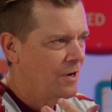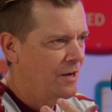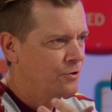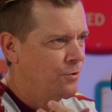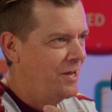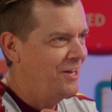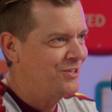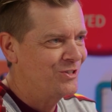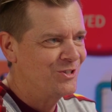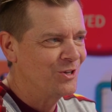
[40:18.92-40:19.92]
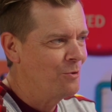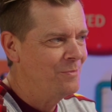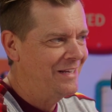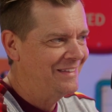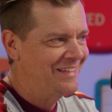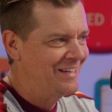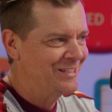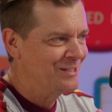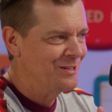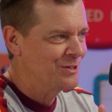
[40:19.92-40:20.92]
God created so many
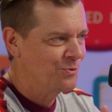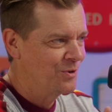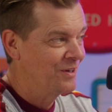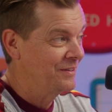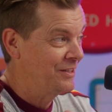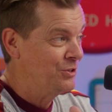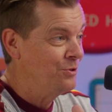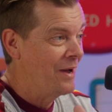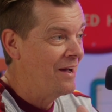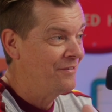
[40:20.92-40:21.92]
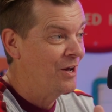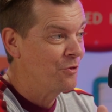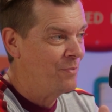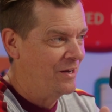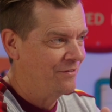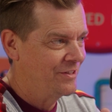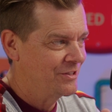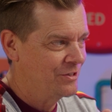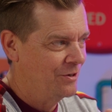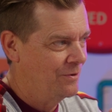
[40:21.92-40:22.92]
things in this world that do have health
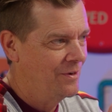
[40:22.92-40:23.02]
benefits. So